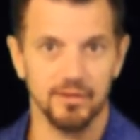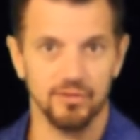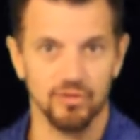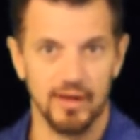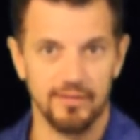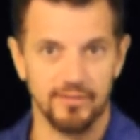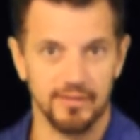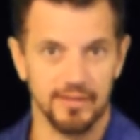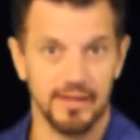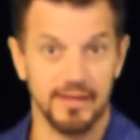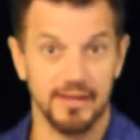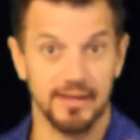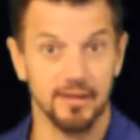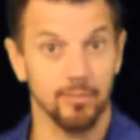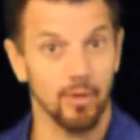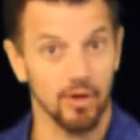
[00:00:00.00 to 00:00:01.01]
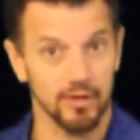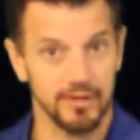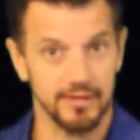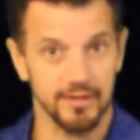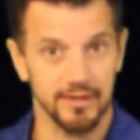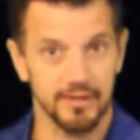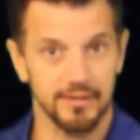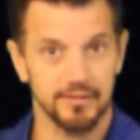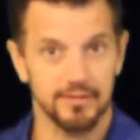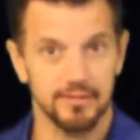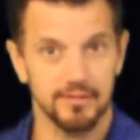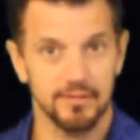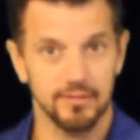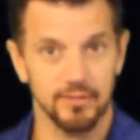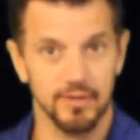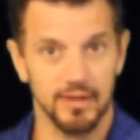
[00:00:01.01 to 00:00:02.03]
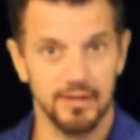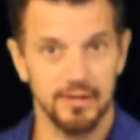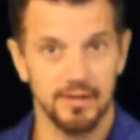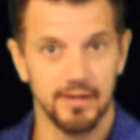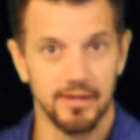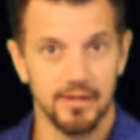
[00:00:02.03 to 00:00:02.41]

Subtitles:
and a parking lane, okay?